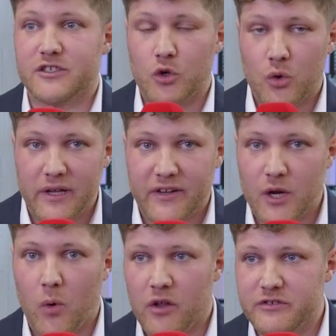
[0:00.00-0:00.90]
The tooling
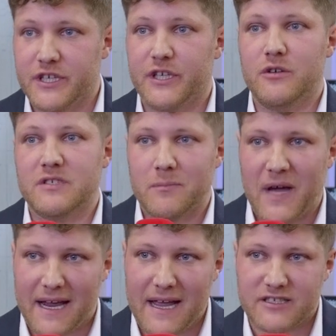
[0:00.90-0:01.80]
that you want to use, the
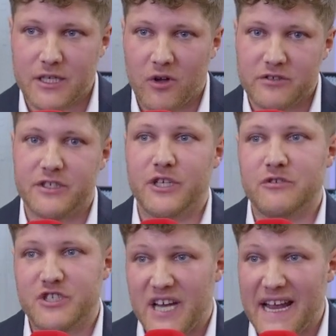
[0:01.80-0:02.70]
back ends that you want to
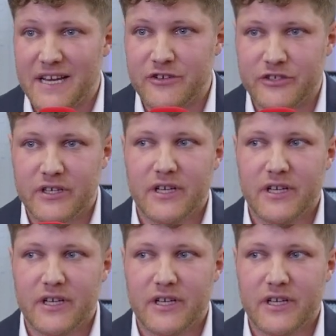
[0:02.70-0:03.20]
use change.